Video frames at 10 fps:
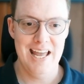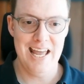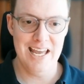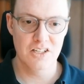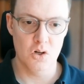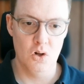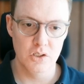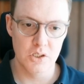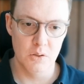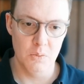and
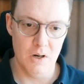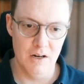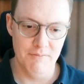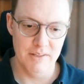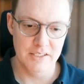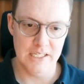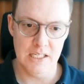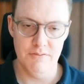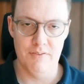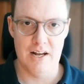also of this
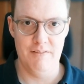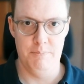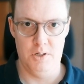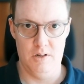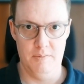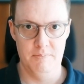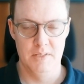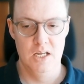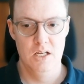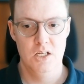e5 pawn.
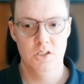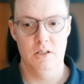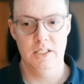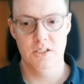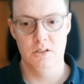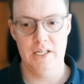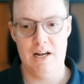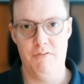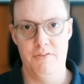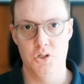So let's look at how
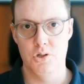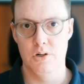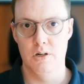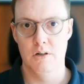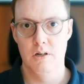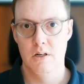Fischer